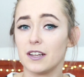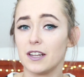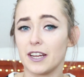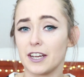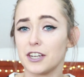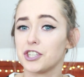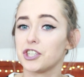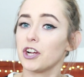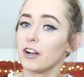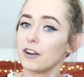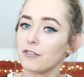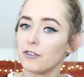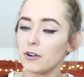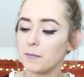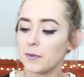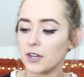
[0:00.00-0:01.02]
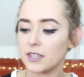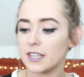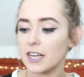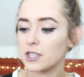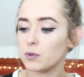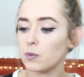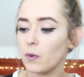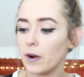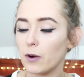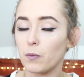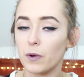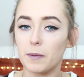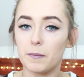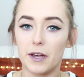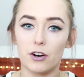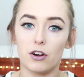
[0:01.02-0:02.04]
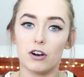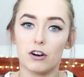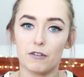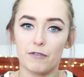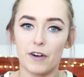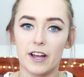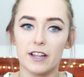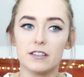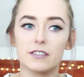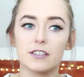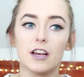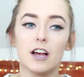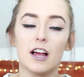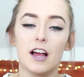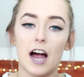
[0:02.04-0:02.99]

like a shared room because that's where we made all our friends.